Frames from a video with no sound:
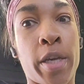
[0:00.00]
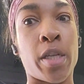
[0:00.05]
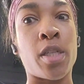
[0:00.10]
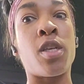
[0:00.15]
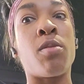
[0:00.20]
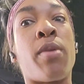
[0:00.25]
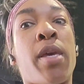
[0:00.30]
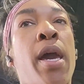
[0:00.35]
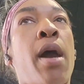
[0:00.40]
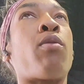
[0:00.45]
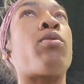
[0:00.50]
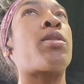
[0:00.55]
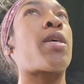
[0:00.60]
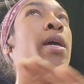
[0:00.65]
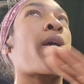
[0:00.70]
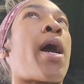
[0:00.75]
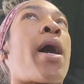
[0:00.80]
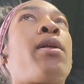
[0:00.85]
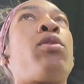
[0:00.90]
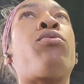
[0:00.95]
to me. I was like,
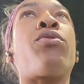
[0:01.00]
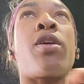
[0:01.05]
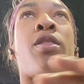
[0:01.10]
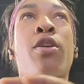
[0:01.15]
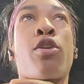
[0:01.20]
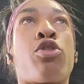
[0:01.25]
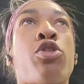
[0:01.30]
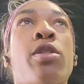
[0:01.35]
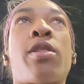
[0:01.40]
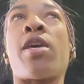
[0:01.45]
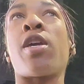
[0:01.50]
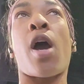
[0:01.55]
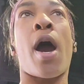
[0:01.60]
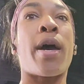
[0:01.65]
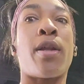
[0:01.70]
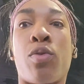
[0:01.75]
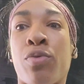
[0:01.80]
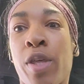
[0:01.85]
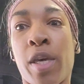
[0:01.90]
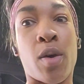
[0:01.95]
I don't think
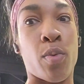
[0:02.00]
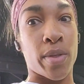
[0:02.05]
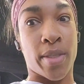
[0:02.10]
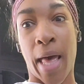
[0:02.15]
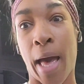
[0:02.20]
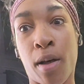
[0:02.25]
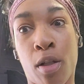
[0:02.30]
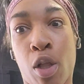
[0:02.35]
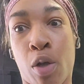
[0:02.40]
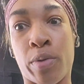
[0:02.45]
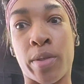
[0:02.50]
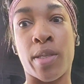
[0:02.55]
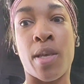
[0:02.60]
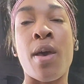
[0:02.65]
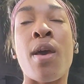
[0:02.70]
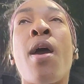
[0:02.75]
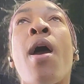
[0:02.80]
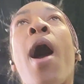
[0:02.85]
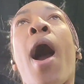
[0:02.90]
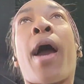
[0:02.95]
it was that close.
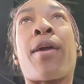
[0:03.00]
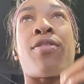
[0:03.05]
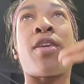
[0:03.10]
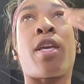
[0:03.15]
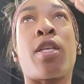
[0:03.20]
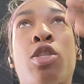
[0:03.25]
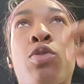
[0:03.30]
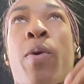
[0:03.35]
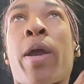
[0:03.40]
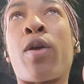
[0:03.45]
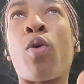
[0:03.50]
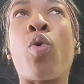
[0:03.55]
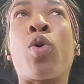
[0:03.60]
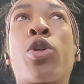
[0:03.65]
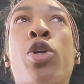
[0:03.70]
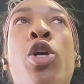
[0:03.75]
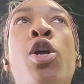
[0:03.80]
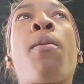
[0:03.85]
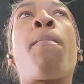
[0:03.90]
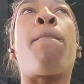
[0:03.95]
I think it's the right
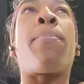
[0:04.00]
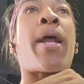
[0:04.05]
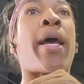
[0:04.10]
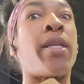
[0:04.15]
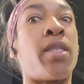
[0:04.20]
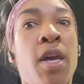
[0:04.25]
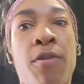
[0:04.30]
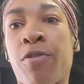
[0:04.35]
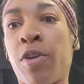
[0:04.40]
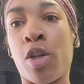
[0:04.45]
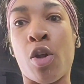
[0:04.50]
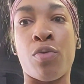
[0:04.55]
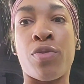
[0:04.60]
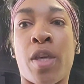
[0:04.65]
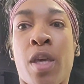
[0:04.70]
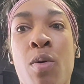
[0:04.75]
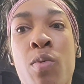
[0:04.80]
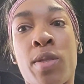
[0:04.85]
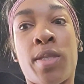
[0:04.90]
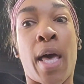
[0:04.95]
order, but I definitely don't
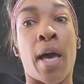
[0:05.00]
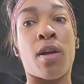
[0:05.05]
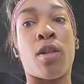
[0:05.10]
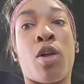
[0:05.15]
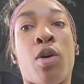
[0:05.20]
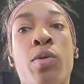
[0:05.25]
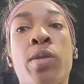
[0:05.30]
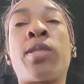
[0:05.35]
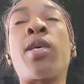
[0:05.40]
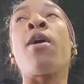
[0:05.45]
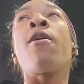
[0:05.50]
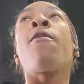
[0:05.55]
think it was that close.